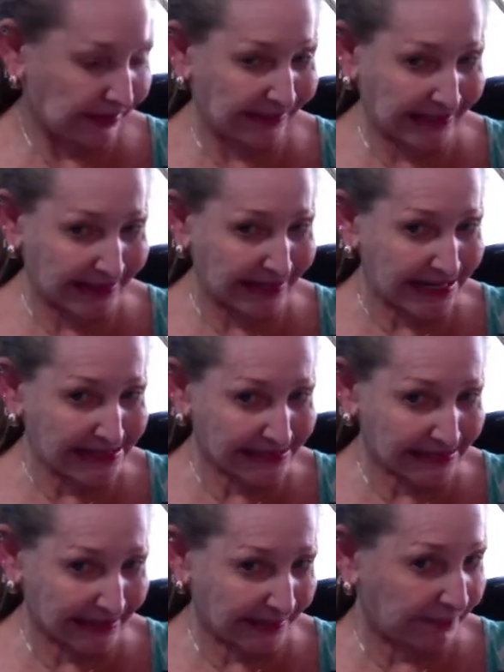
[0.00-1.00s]
that they
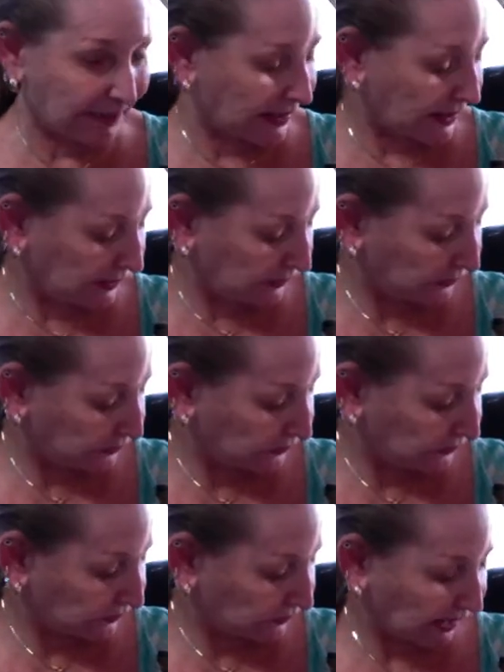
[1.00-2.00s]
sleep in.
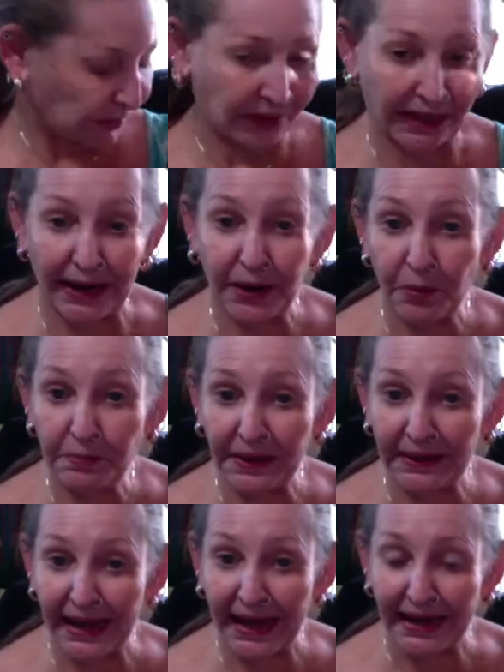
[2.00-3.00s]
And when I
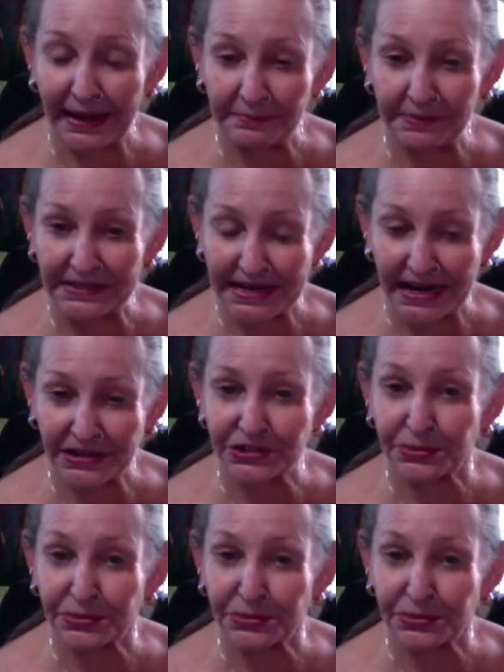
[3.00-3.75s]
open that up, it takes